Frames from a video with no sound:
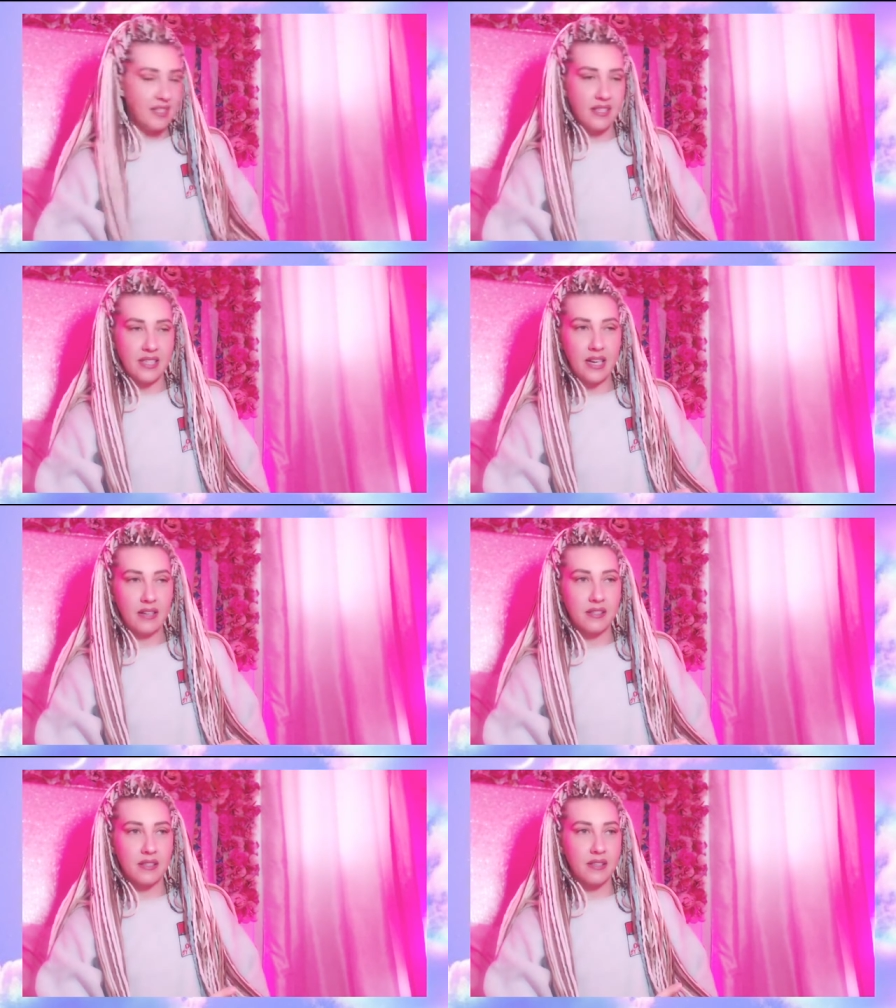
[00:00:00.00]

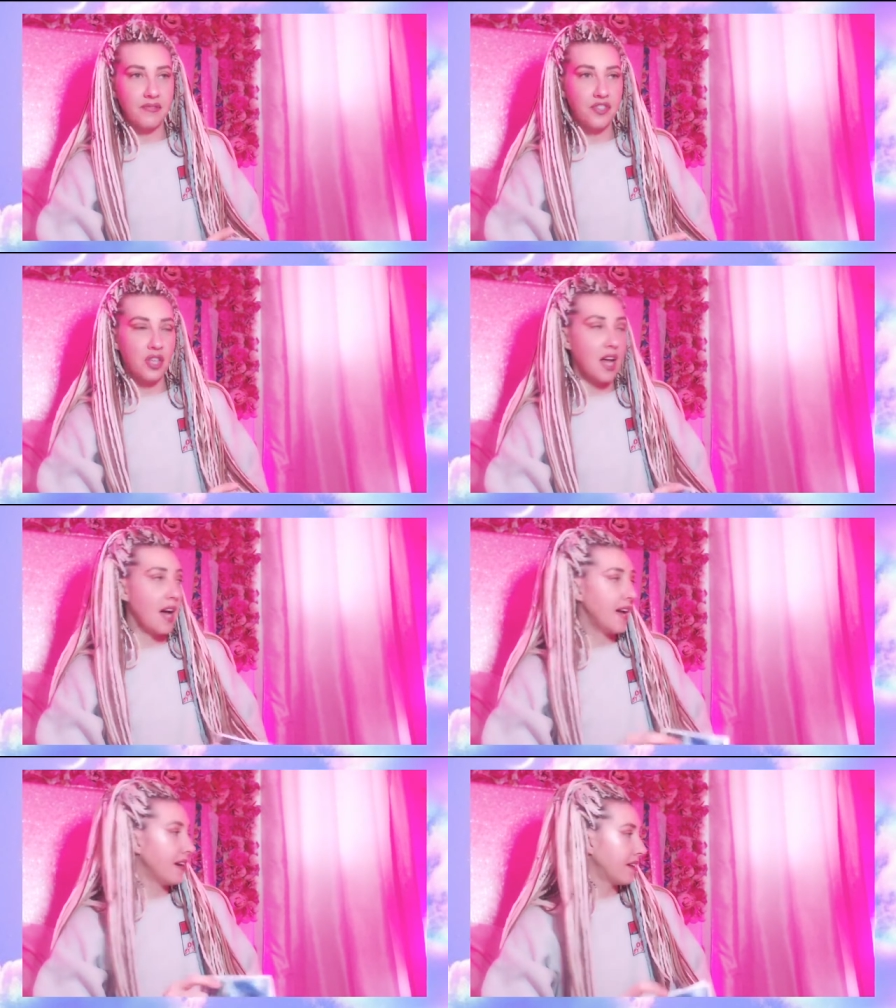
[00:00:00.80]
6th of
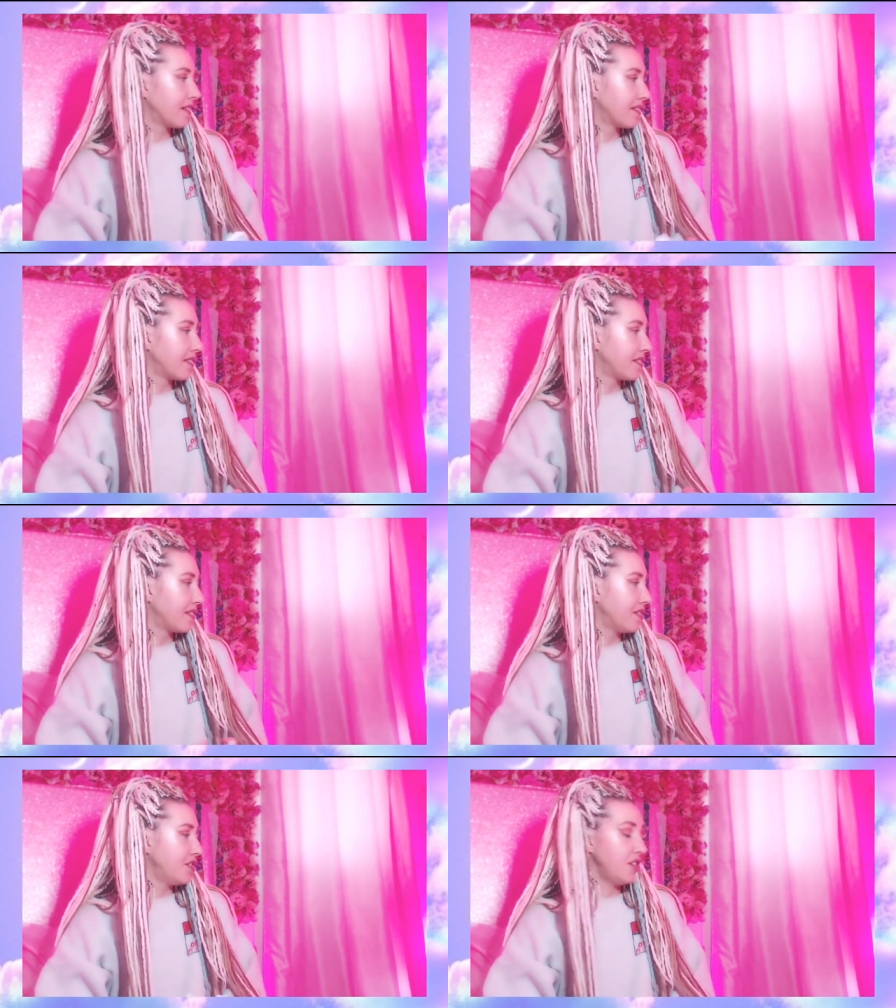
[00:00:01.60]
July.
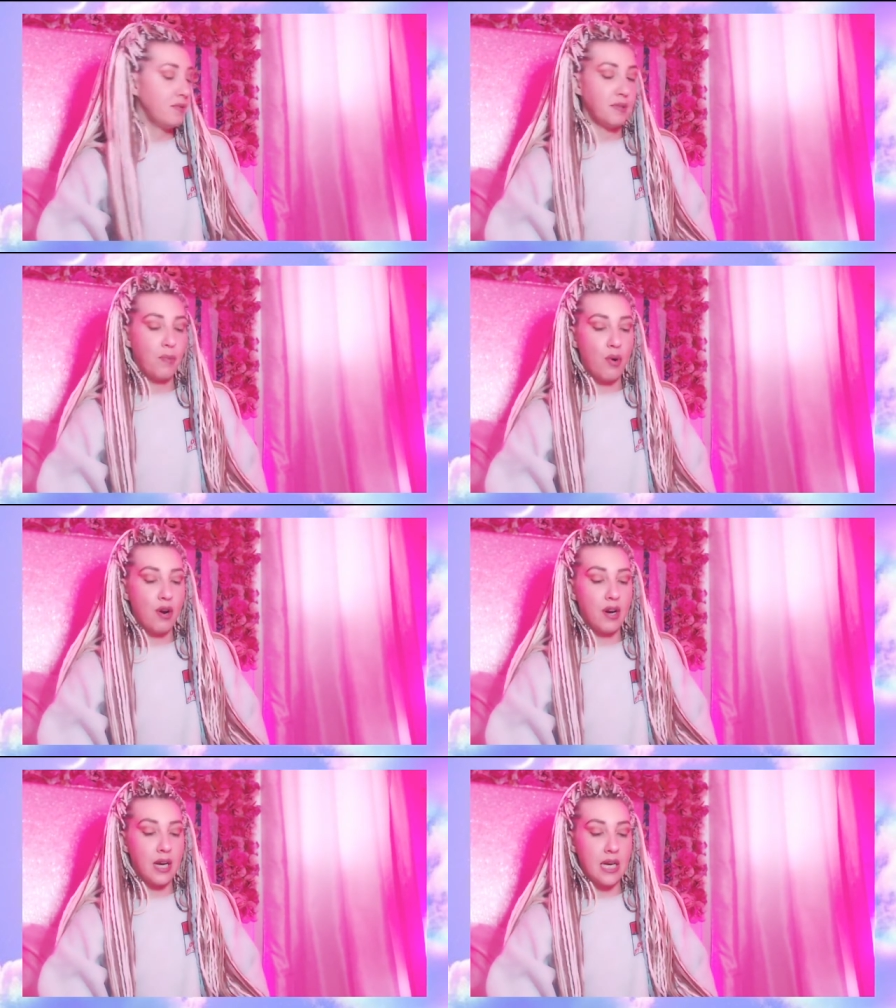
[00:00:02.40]
She was born